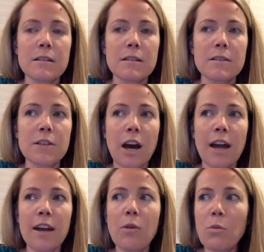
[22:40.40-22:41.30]

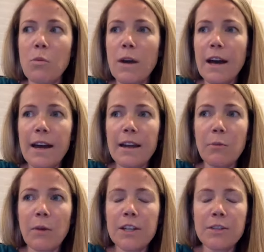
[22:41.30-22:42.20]
Dawn, what
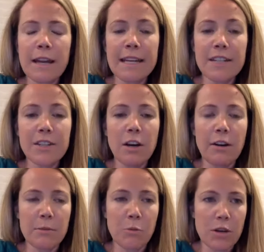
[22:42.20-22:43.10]
what do I need to go
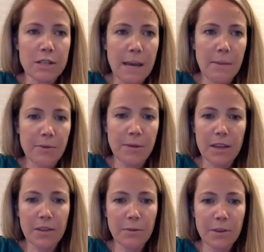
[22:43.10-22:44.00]
in more depth
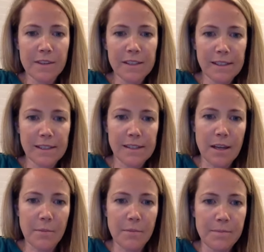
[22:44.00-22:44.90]
with with this
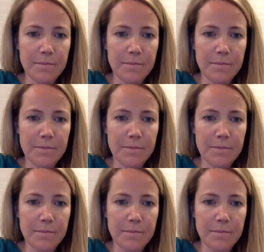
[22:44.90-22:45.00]
system?